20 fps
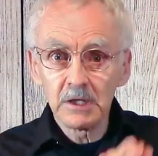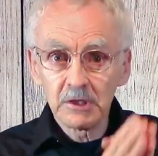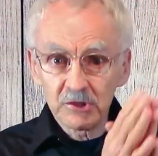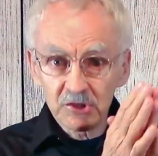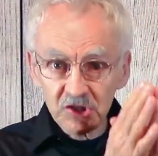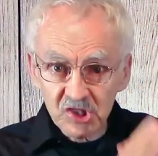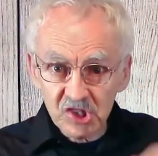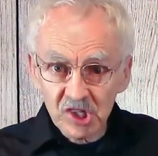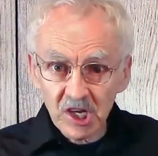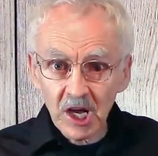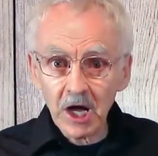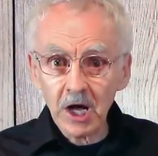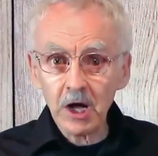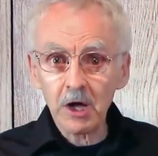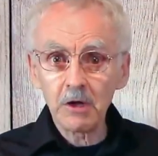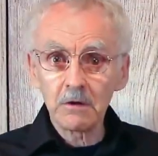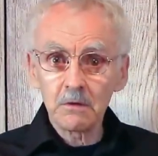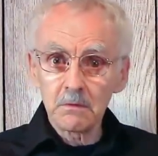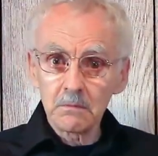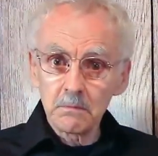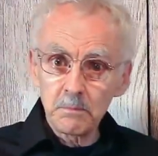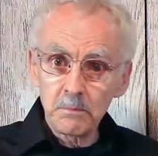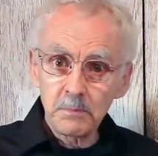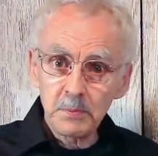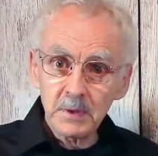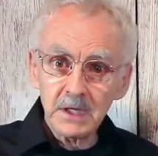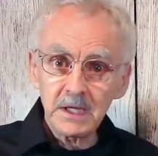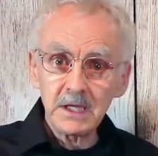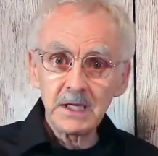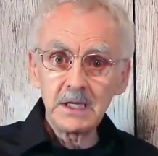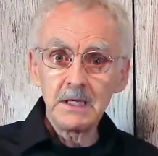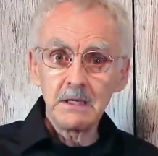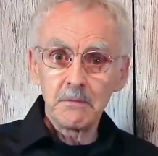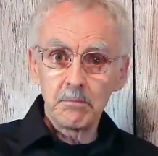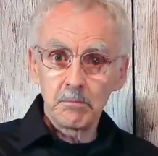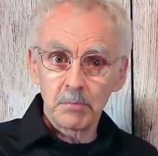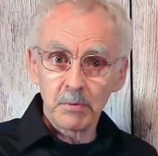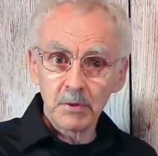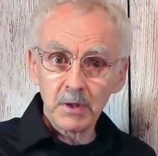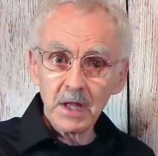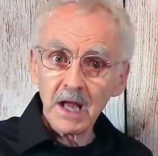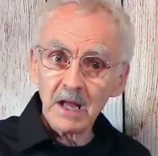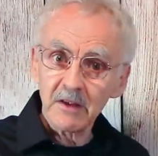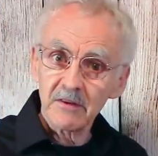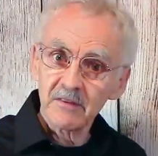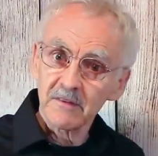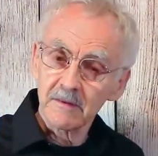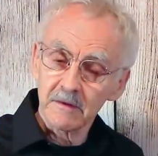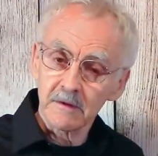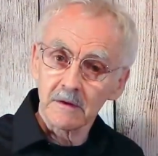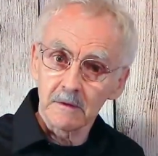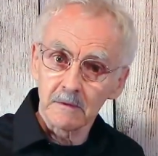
shall be blessed.